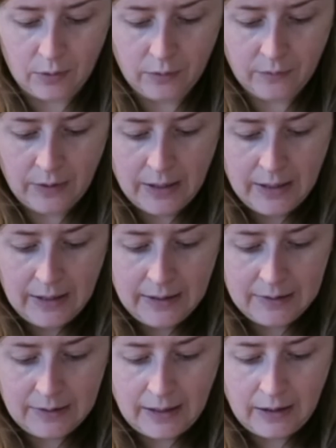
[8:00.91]
of
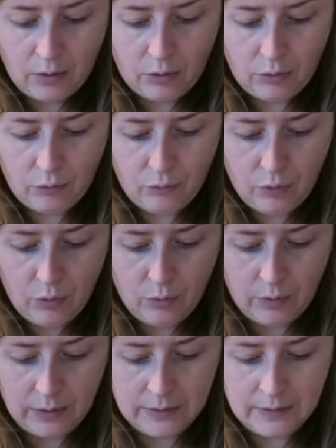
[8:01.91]
is getting
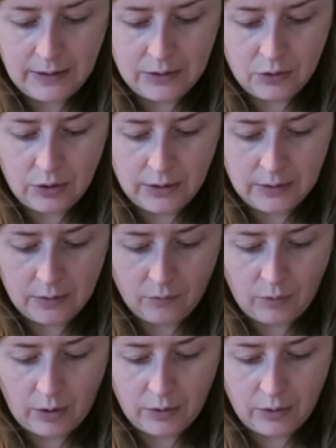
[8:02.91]
through the stitches
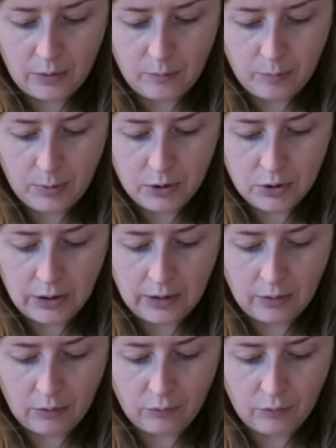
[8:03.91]
rather than
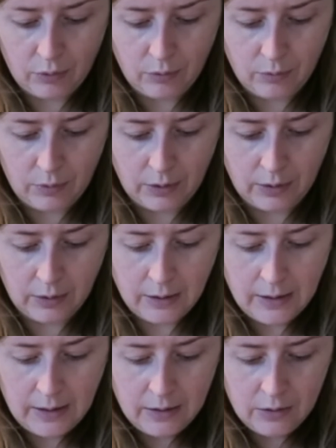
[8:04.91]
pushing through the
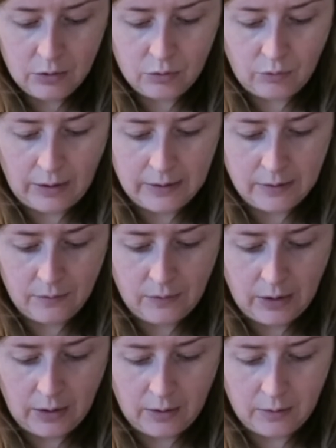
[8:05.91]
strand of
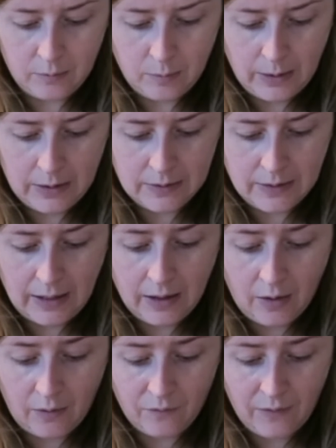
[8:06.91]
yarn, because they
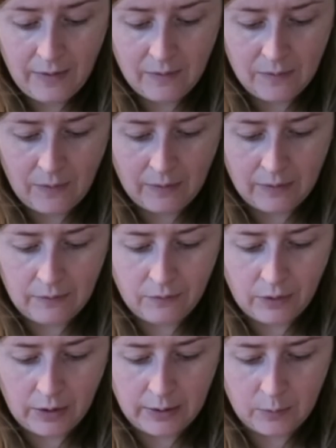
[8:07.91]
are very, very
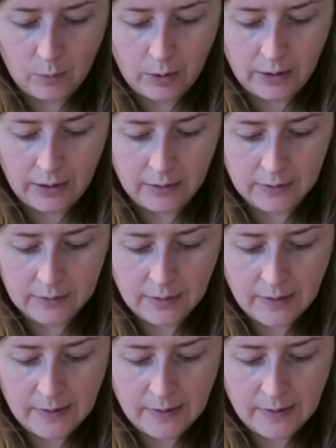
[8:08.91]
fine wires.